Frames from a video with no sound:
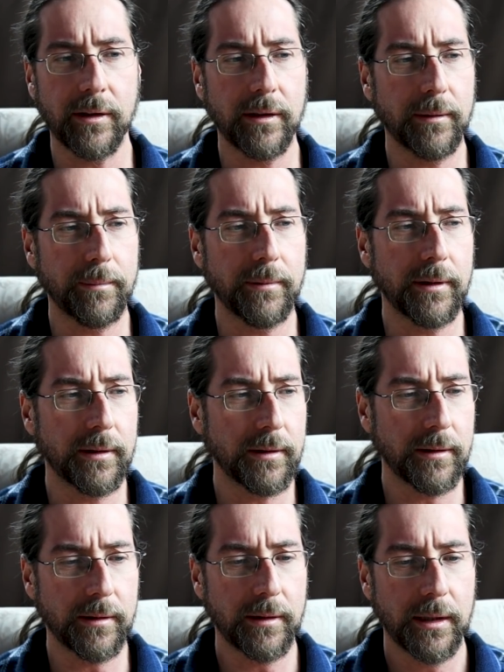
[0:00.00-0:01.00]
of
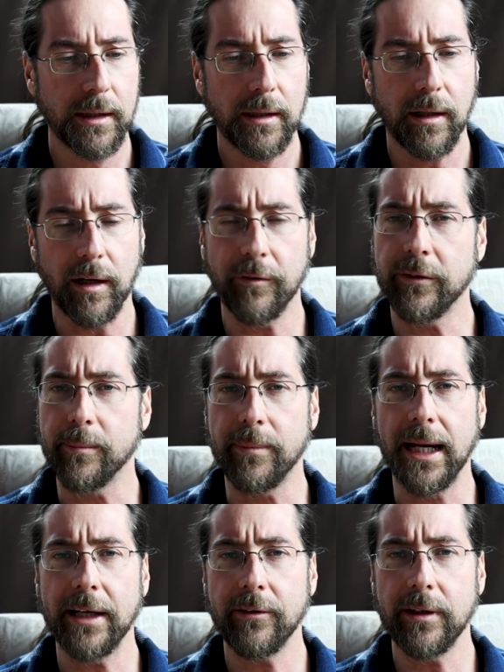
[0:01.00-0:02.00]
the
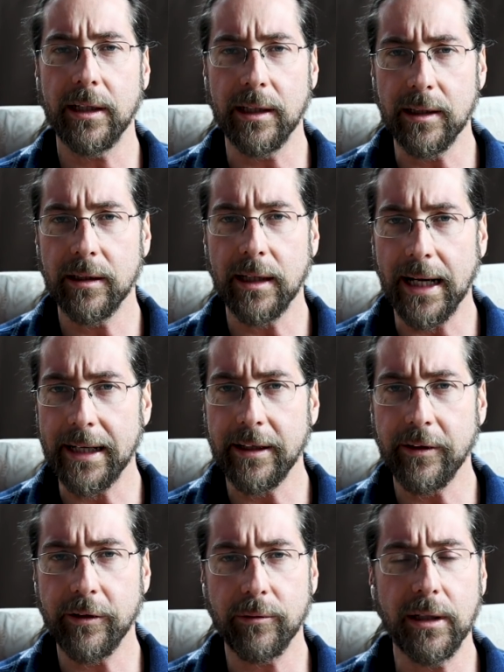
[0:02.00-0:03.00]
battery in the
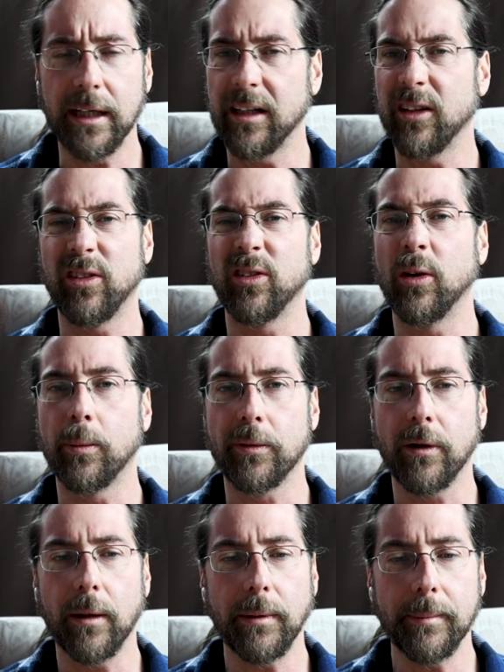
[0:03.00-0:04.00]
Id.3, and that's no
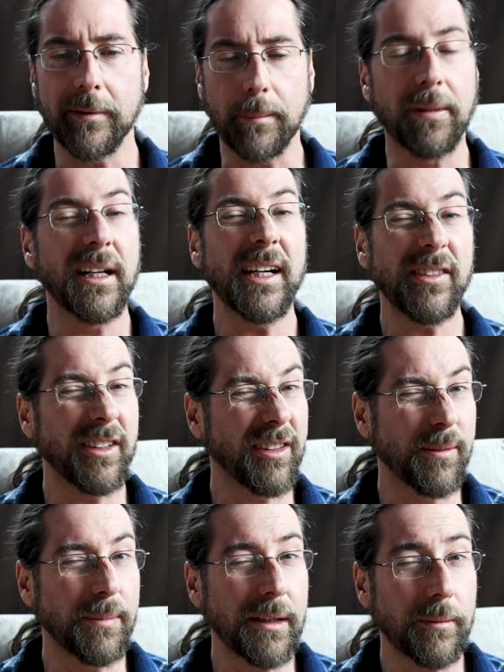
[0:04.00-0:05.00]
problem. The plus
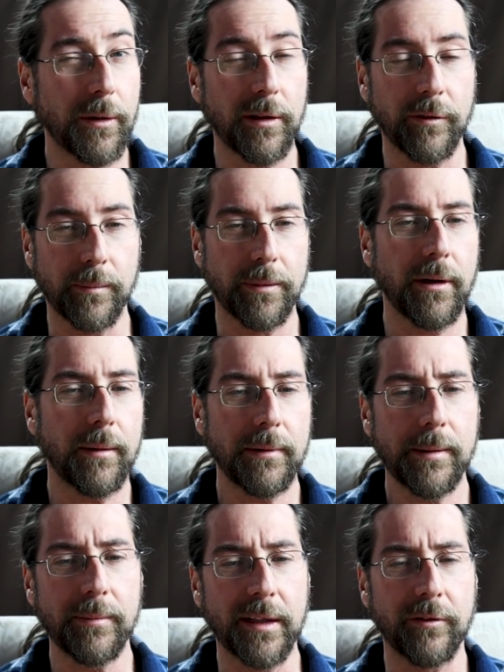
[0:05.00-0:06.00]
is a bit more of a
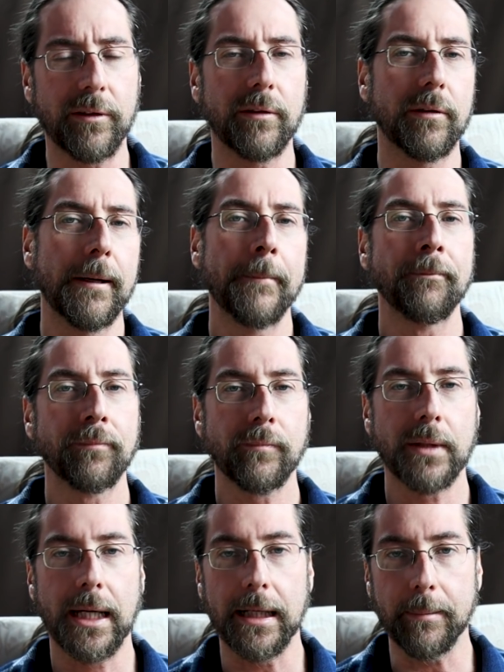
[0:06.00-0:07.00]
problem. You have to
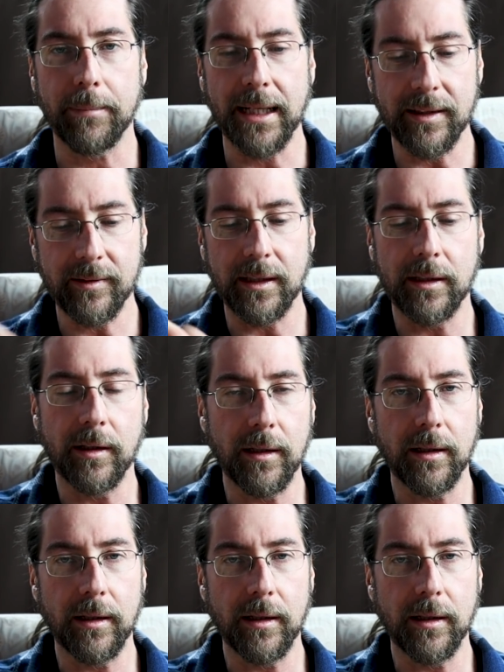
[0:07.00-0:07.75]
get a plastic